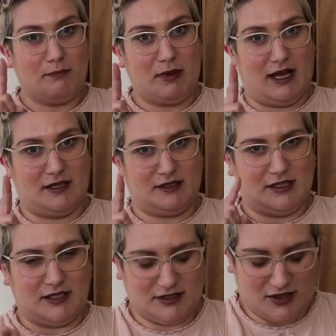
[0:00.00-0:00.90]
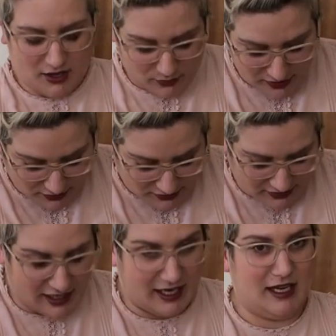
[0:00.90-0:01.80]
but I will
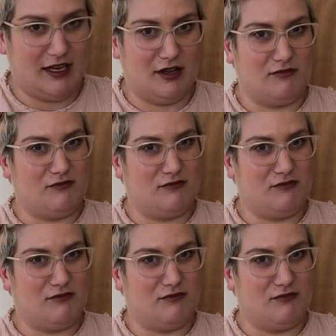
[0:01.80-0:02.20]
say